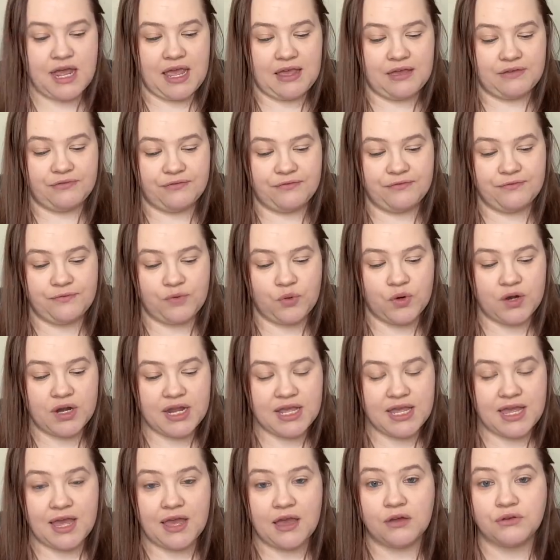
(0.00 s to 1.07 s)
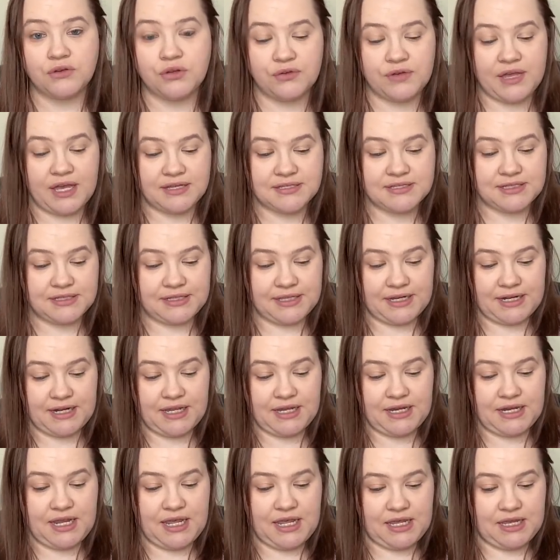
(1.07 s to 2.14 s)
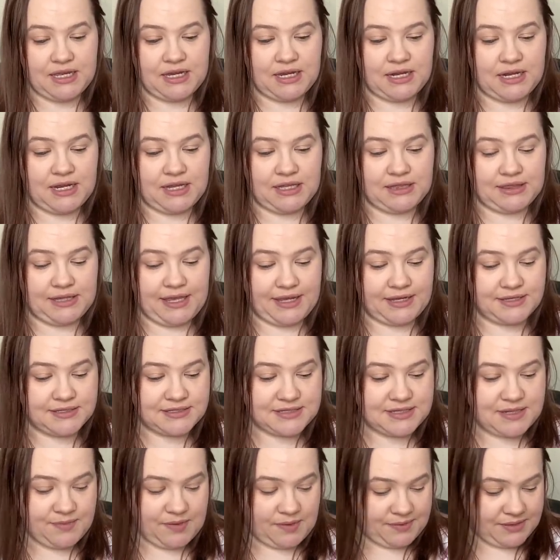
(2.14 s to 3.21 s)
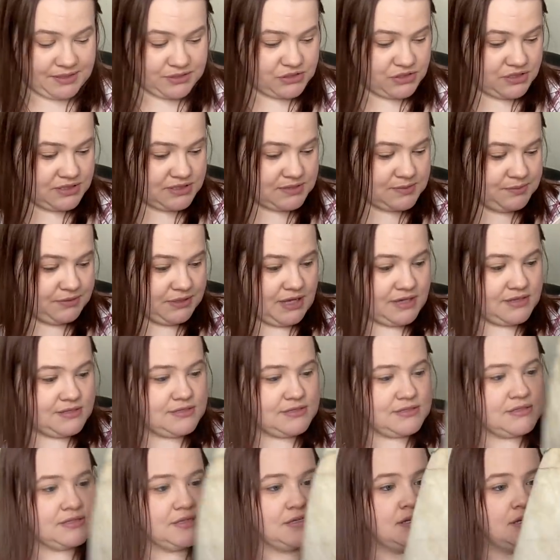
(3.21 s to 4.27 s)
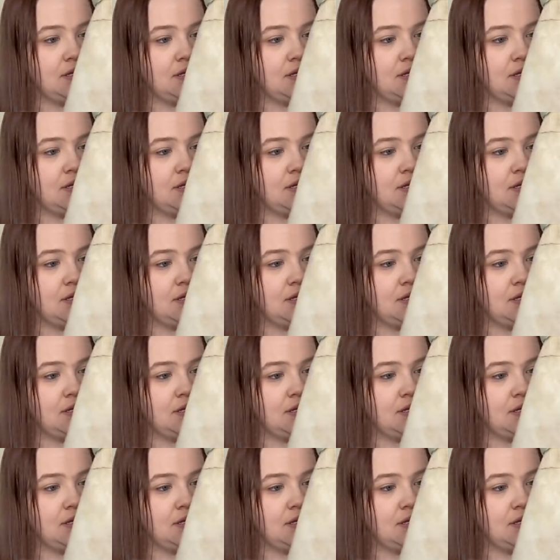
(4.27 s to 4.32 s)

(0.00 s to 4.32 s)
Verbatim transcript: a 40 count Newcastle linen in Legacy by Picture This Plus.